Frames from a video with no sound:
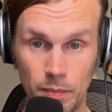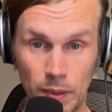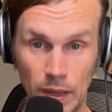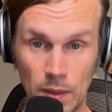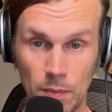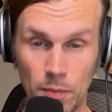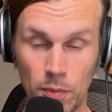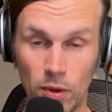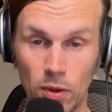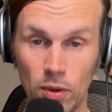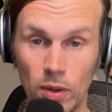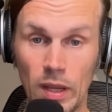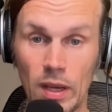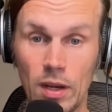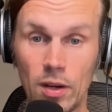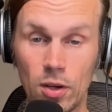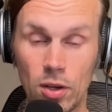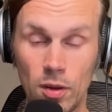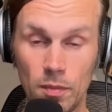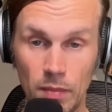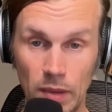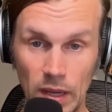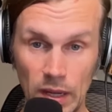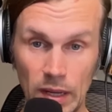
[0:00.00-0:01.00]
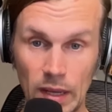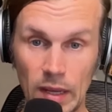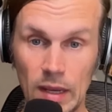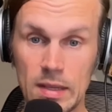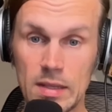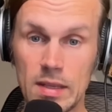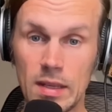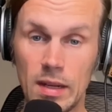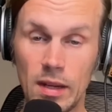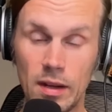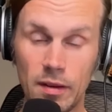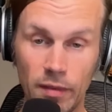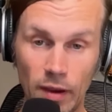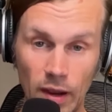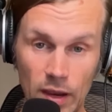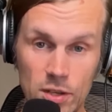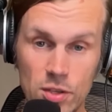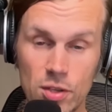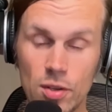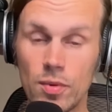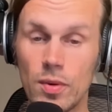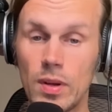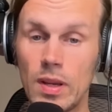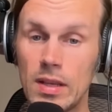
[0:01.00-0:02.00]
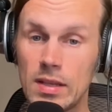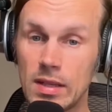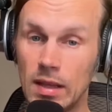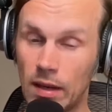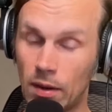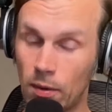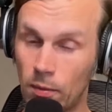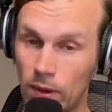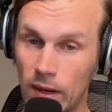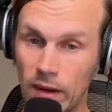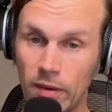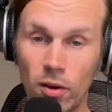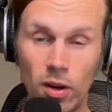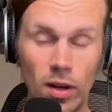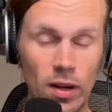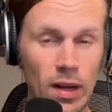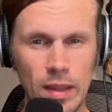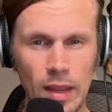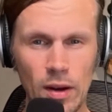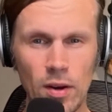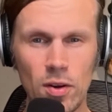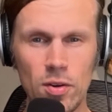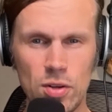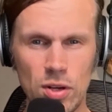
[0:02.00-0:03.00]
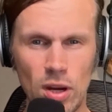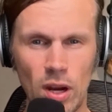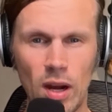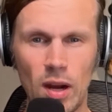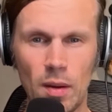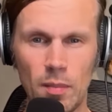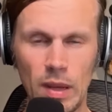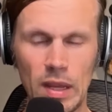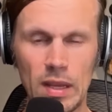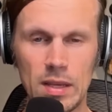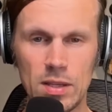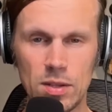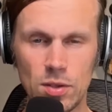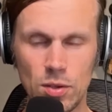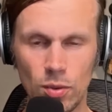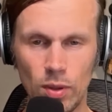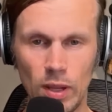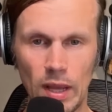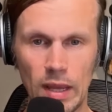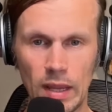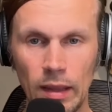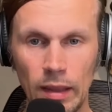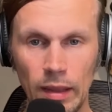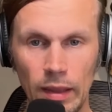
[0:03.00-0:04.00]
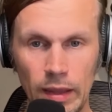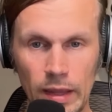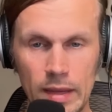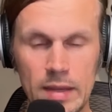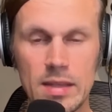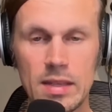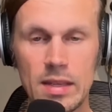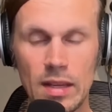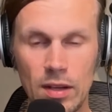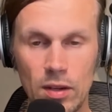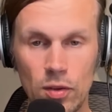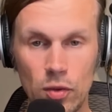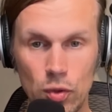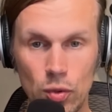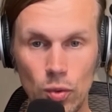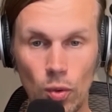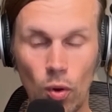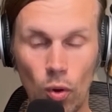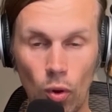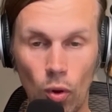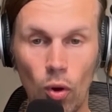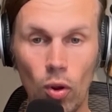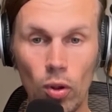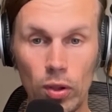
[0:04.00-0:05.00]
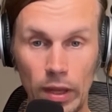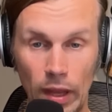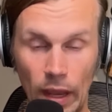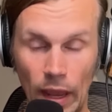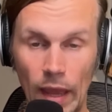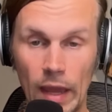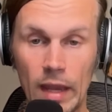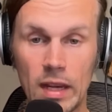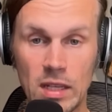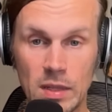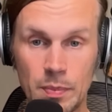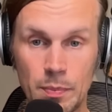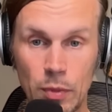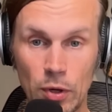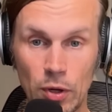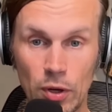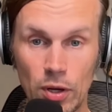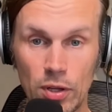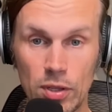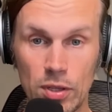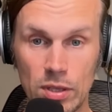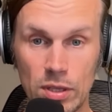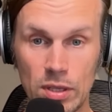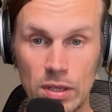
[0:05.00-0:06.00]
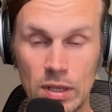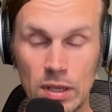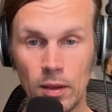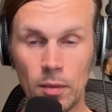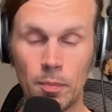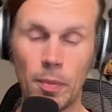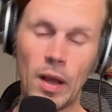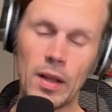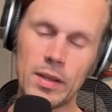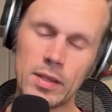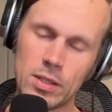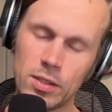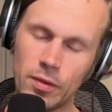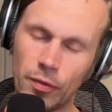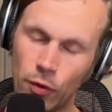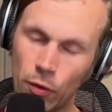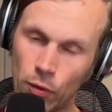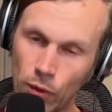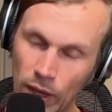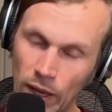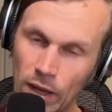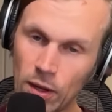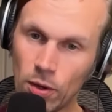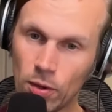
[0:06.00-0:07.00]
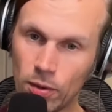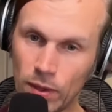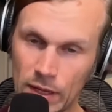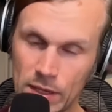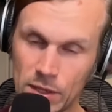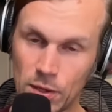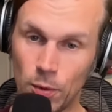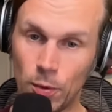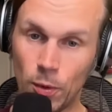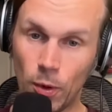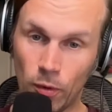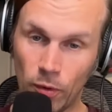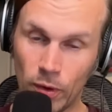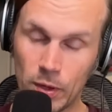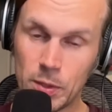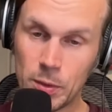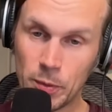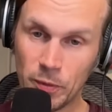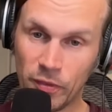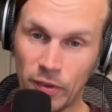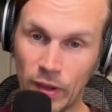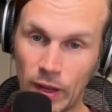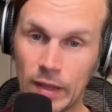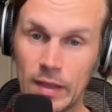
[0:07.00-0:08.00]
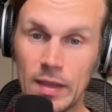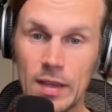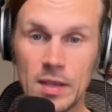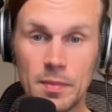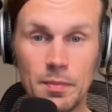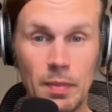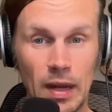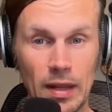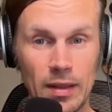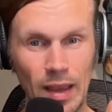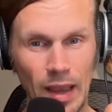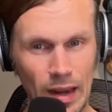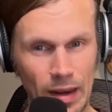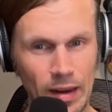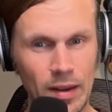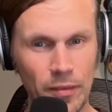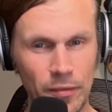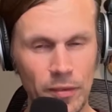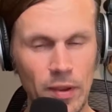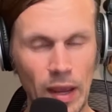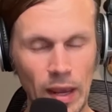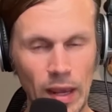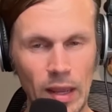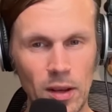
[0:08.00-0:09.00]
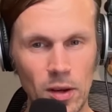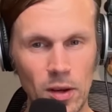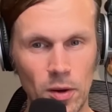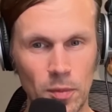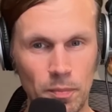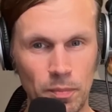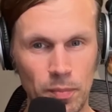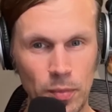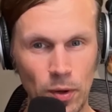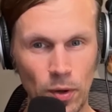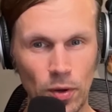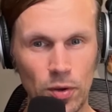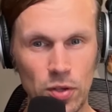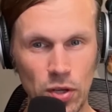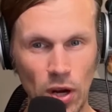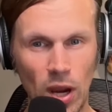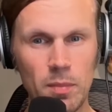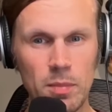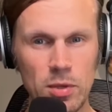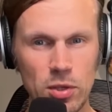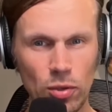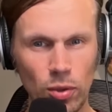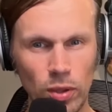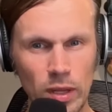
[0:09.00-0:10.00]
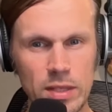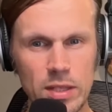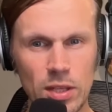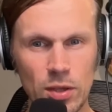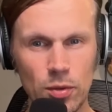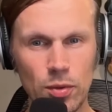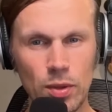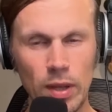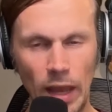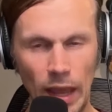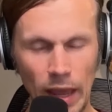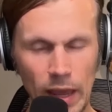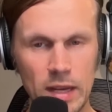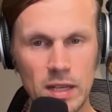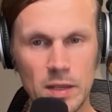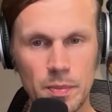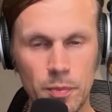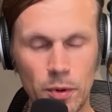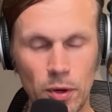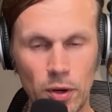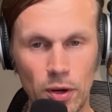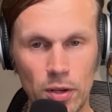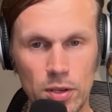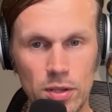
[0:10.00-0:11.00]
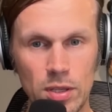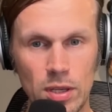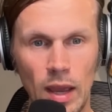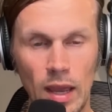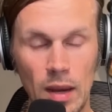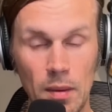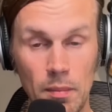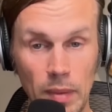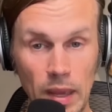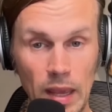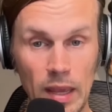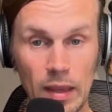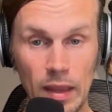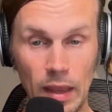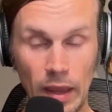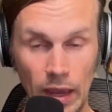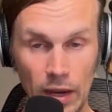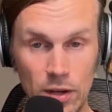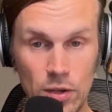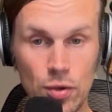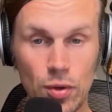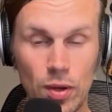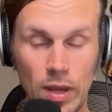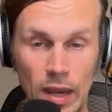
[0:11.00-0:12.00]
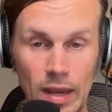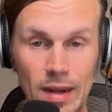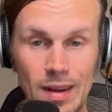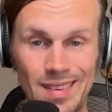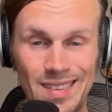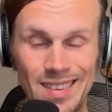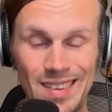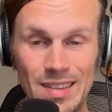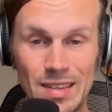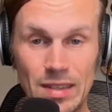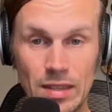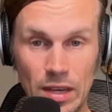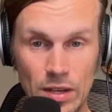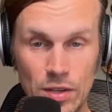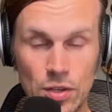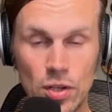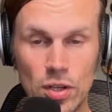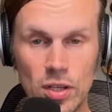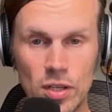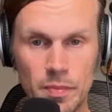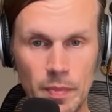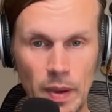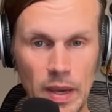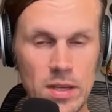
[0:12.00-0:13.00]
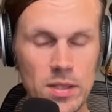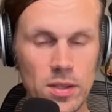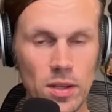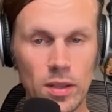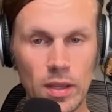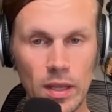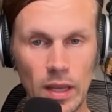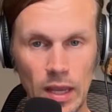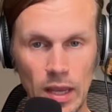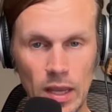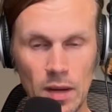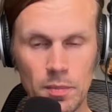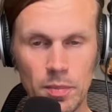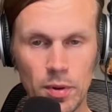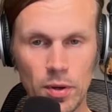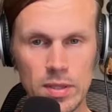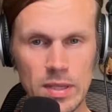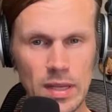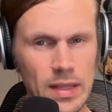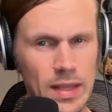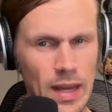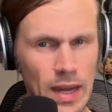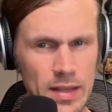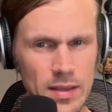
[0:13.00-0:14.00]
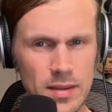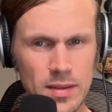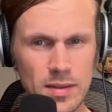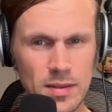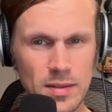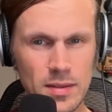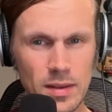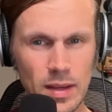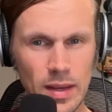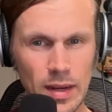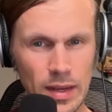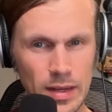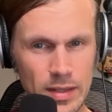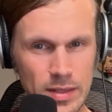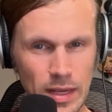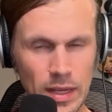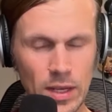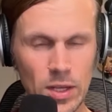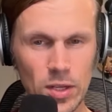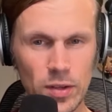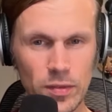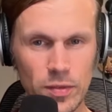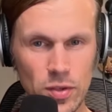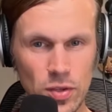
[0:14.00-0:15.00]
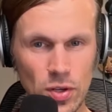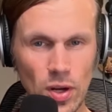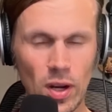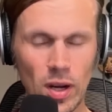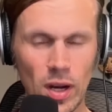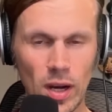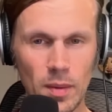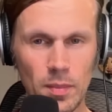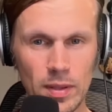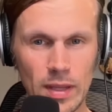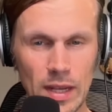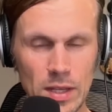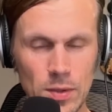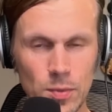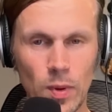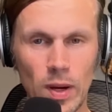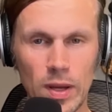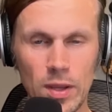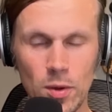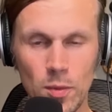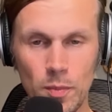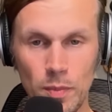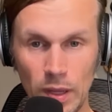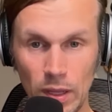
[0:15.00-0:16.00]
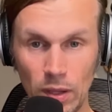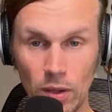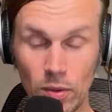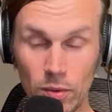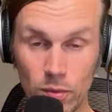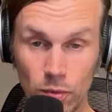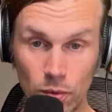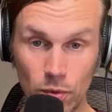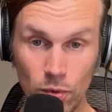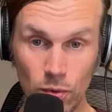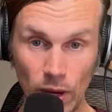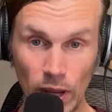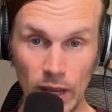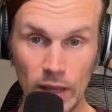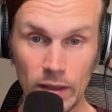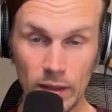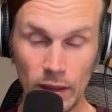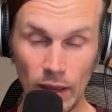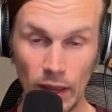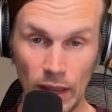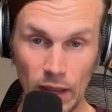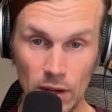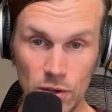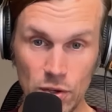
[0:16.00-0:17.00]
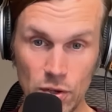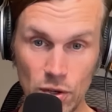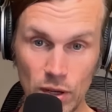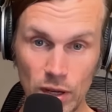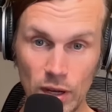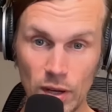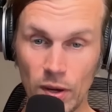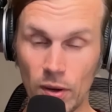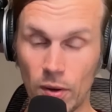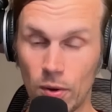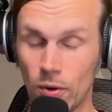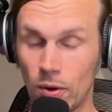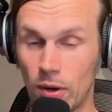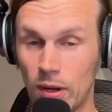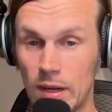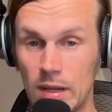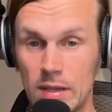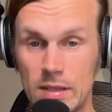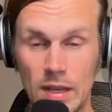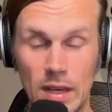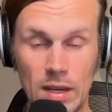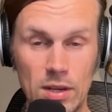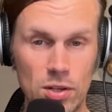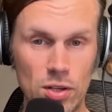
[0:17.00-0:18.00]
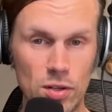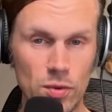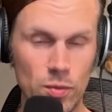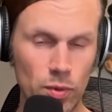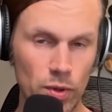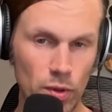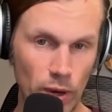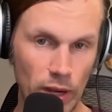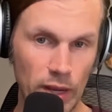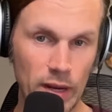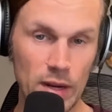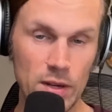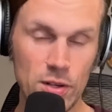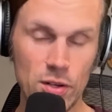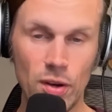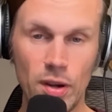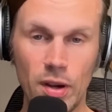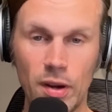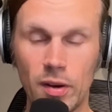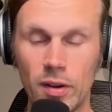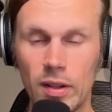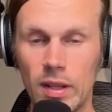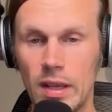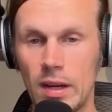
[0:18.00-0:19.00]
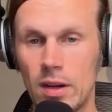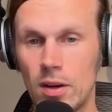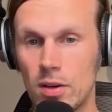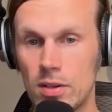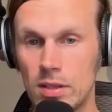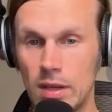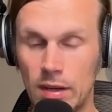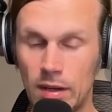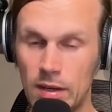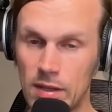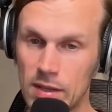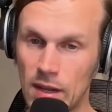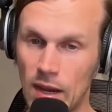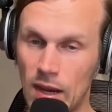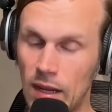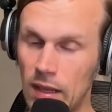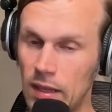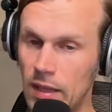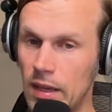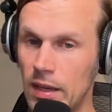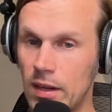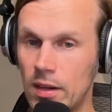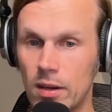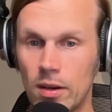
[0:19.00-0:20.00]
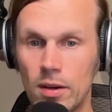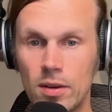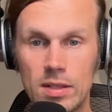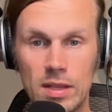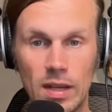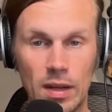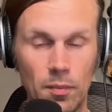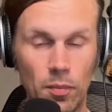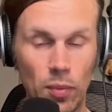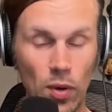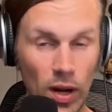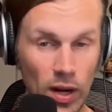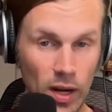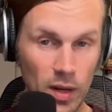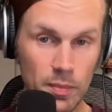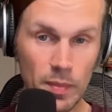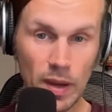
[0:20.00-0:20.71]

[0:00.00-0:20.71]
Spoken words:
people in committees, in advisories, like whatever. Their job is to like listen to all the experts. The politics of today don't necessarily always reflect this, but at the end of the day, your job is to listen to the experts and make educated decisions based on the inputs. And that's an executive's job. That's why you build great engineering organizations with great engineering leaders and design leaders and product